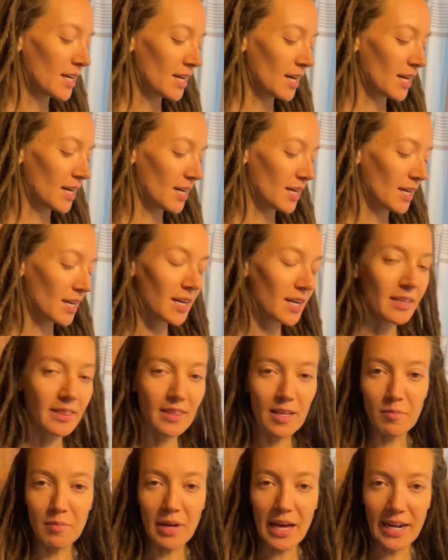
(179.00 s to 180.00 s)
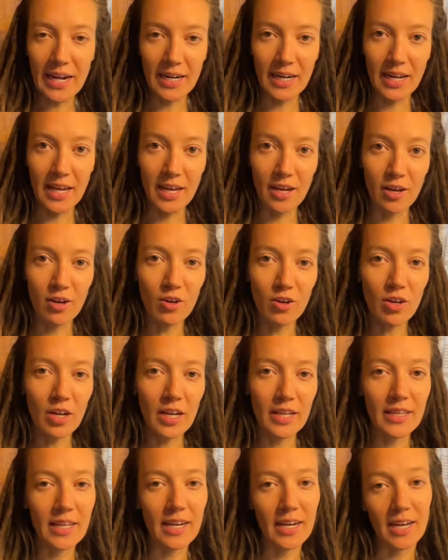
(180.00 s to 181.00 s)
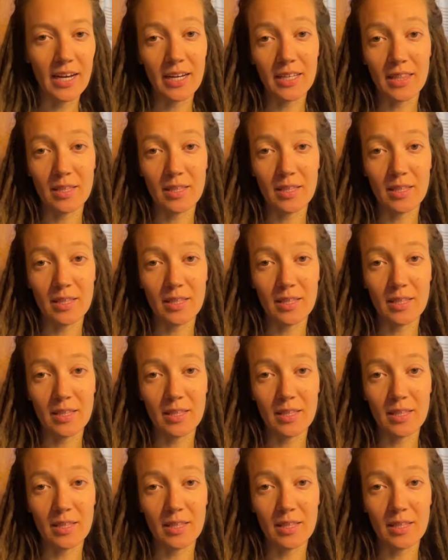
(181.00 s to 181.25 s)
cut them at an angle and then I cut